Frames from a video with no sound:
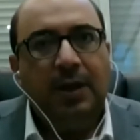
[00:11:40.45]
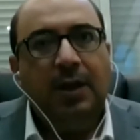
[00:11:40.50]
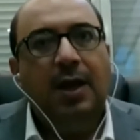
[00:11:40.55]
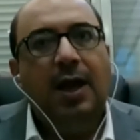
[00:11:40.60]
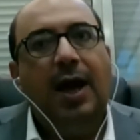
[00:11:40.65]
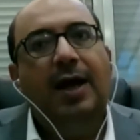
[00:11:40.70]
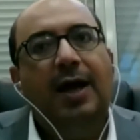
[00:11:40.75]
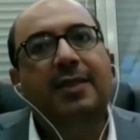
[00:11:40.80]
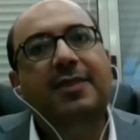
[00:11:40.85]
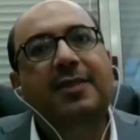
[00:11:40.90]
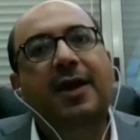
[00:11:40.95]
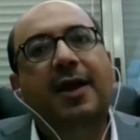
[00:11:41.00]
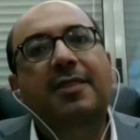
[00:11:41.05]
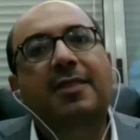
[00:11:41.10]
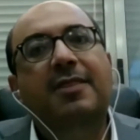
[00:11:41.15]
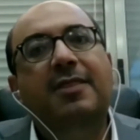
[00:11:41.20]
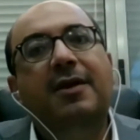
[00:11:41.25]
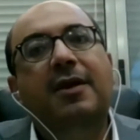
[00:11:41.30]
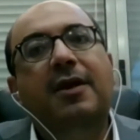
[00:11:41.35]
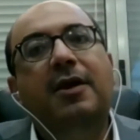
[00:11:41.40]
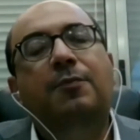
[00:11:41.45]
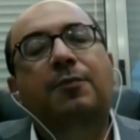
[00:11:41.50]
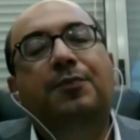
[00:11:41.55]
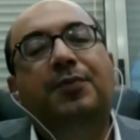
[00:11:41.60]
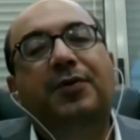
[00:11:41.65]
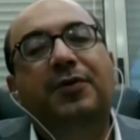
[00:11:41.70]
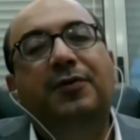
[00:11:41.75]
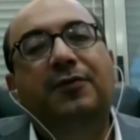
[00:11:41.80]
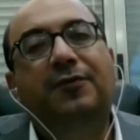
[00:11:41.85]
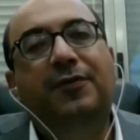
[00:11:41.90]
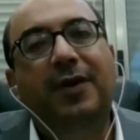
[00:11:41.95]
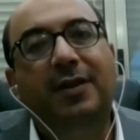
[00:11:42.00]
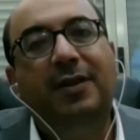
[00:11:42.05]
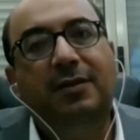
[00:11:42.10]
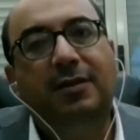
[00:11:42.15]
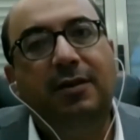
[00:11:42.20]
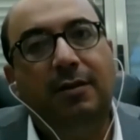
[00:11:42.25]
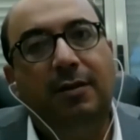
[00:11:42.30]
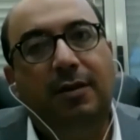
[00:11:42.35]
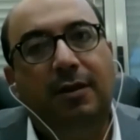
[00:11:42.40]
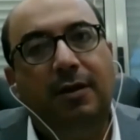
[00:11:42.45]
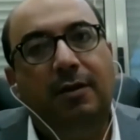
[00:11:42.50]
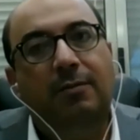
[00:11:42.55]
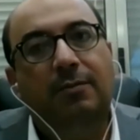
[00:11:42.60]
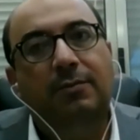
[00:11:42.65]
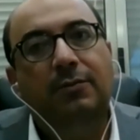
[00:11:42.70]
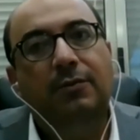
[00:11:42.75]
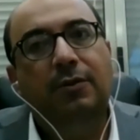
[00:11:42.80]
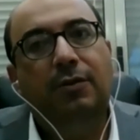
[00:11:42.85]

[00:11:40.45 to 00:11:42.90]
And then they prevented them